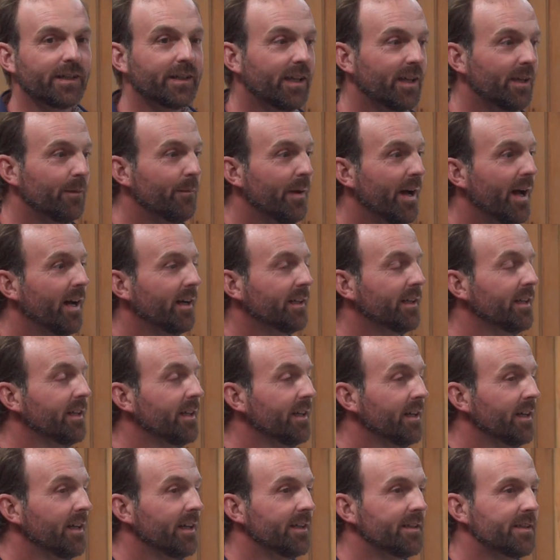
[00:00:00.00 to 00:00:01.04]
I came back,
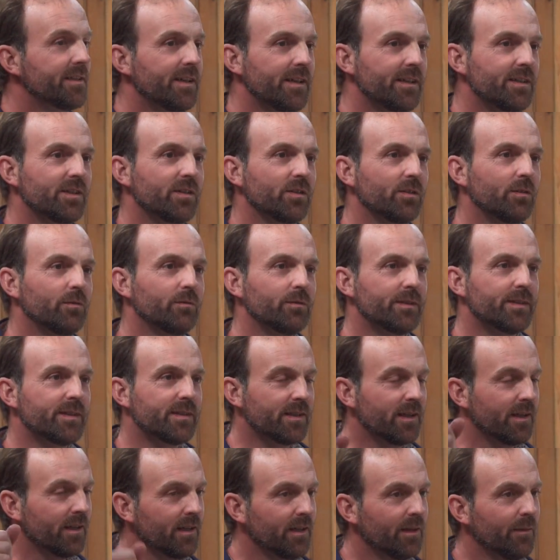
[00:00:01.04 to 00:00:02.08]
and Cecil
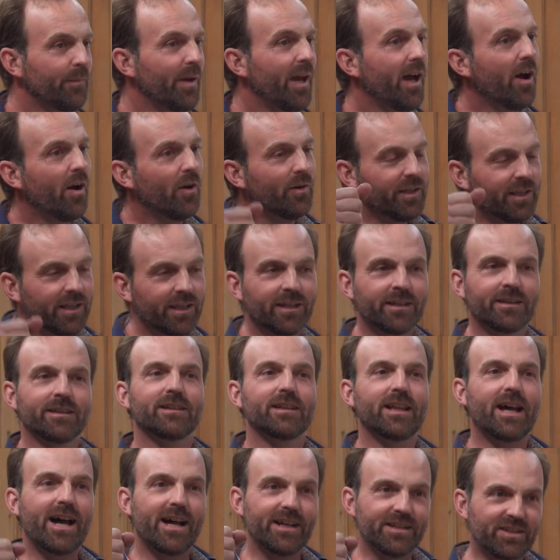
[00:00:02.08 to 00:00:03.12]
was pounding in the
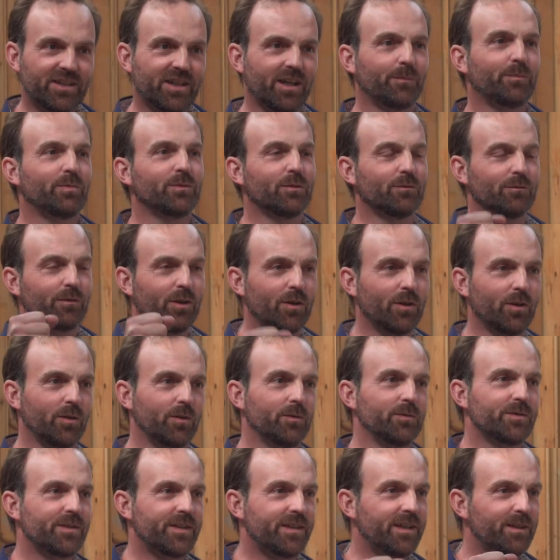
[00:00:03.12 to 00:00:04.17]
last couple of
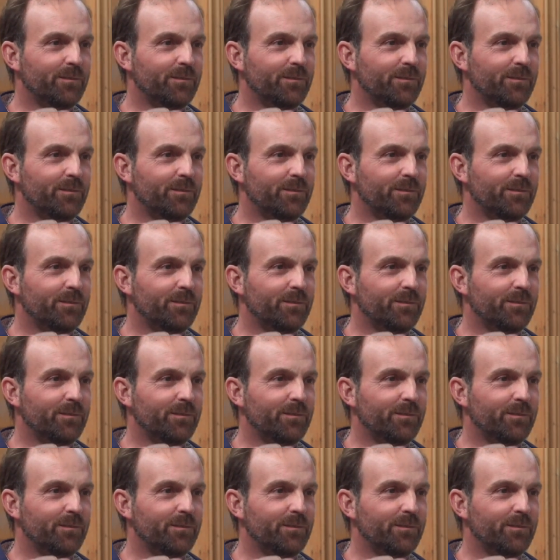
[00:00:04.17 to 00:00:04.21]
rows.